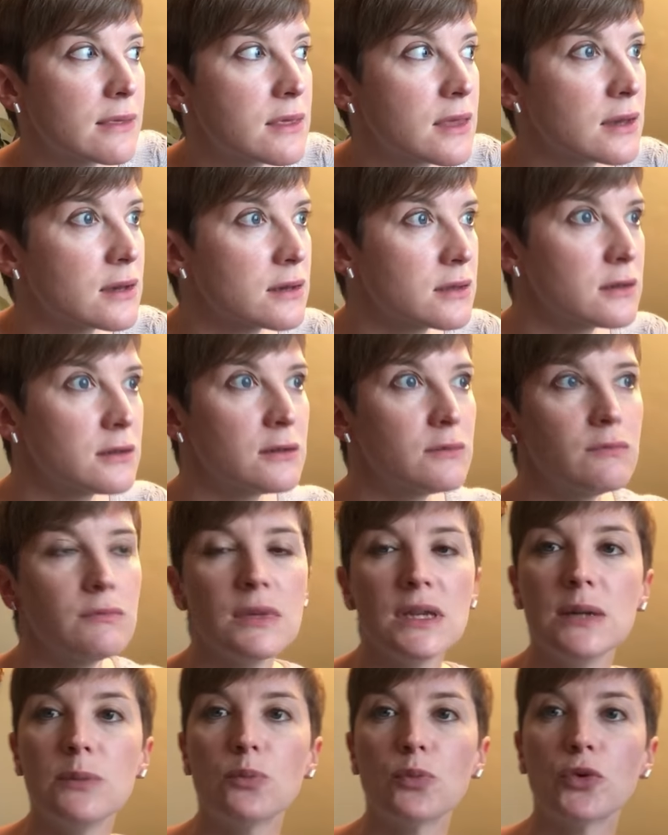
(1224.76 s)
The other
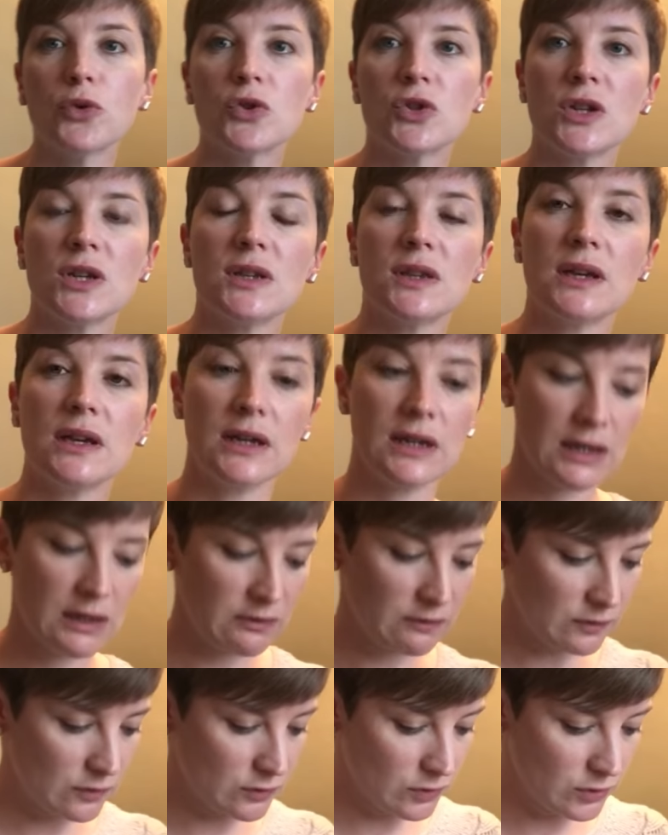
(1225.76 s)
main project that I
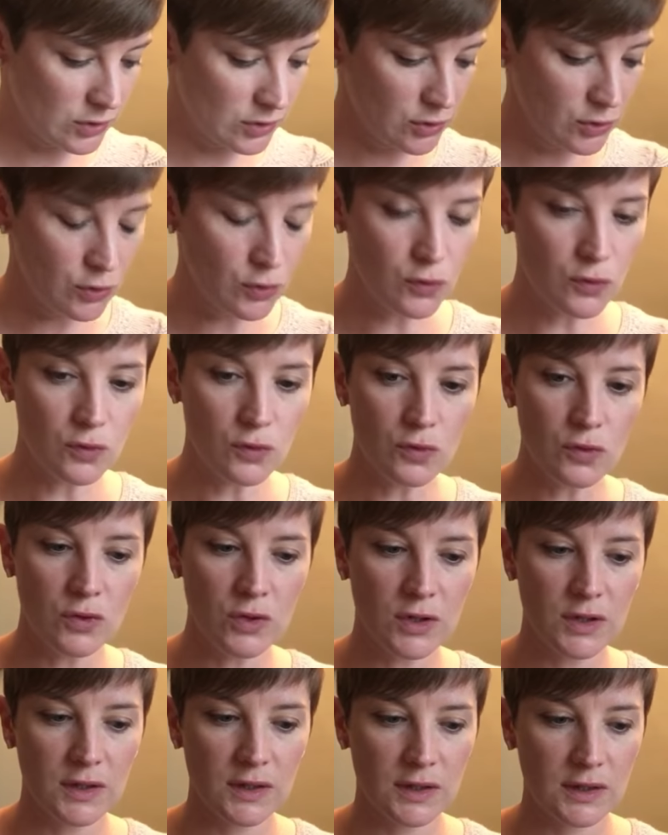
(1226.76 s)
have on the go
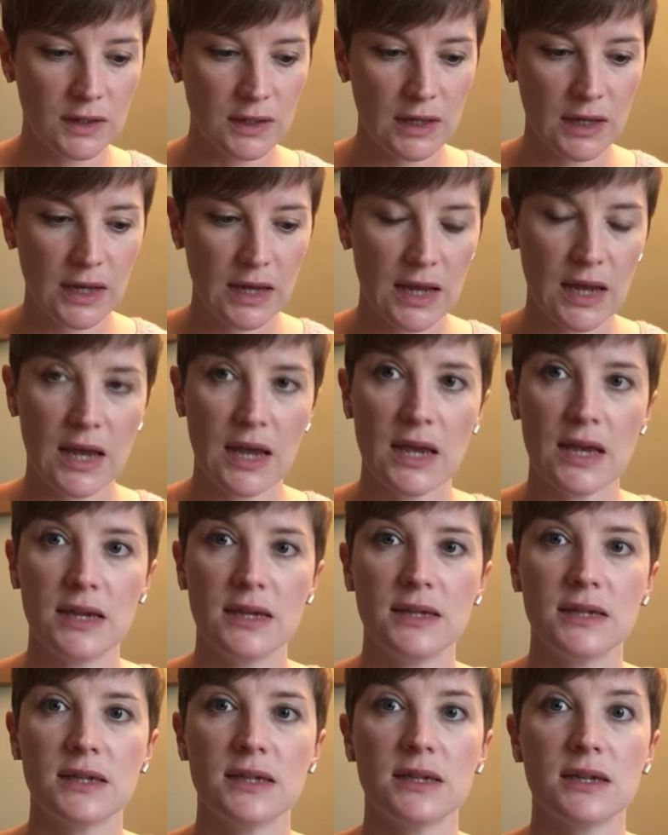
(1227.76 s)

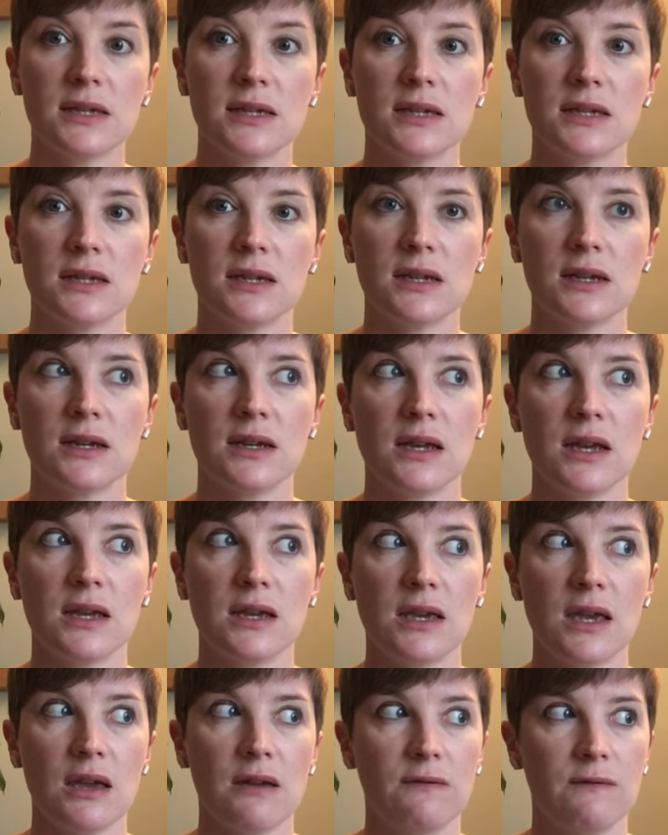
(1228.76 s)
is a
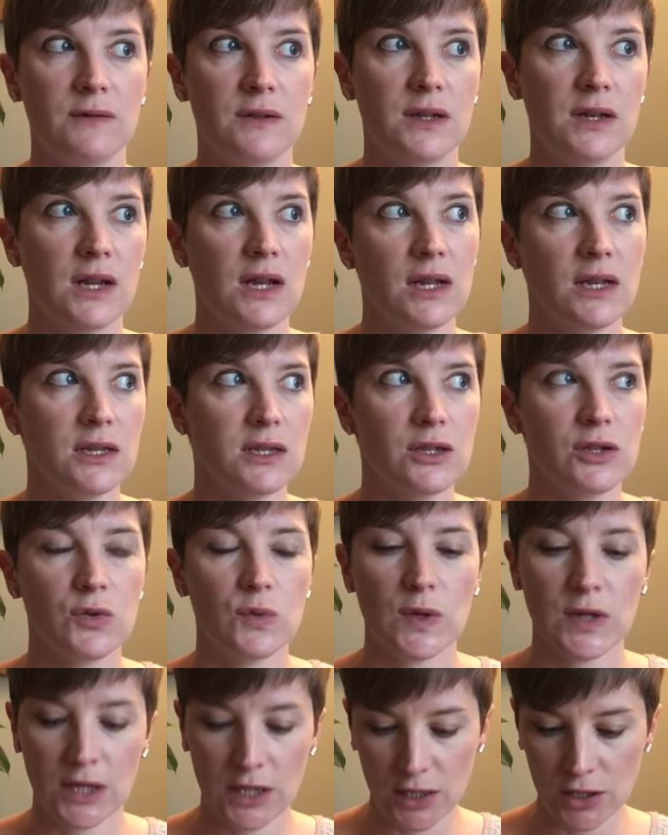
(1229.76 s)
gift knit,
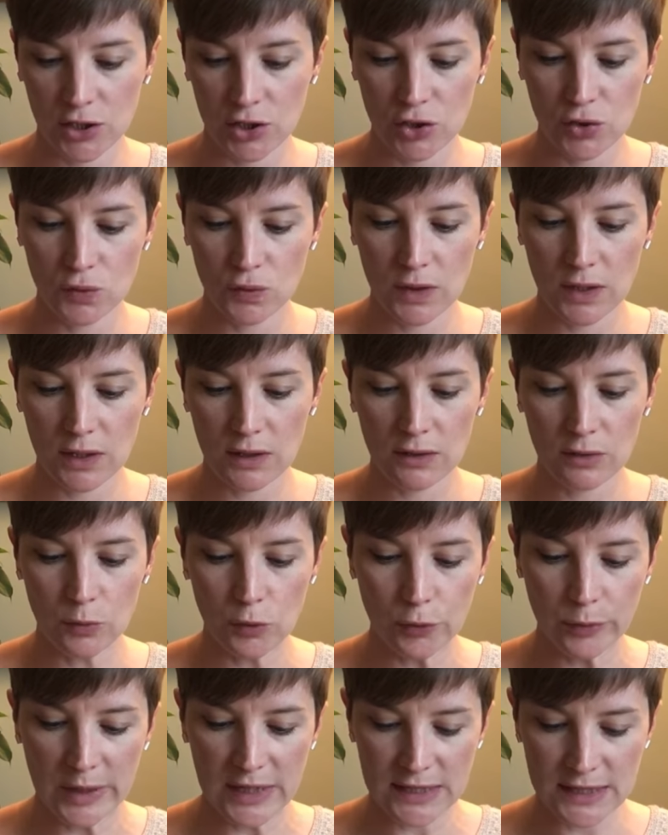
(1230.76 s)
so I can't show you at the
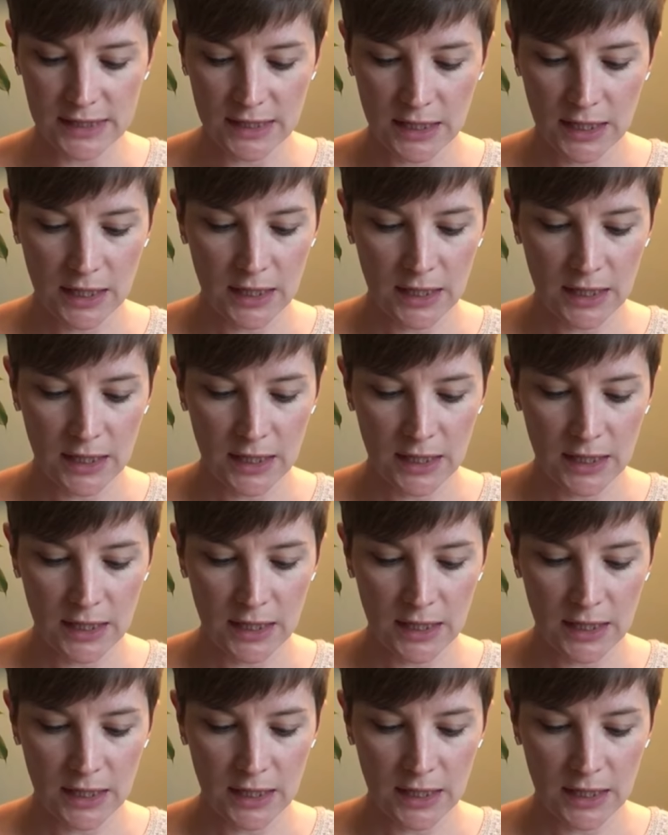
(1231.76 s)
moment.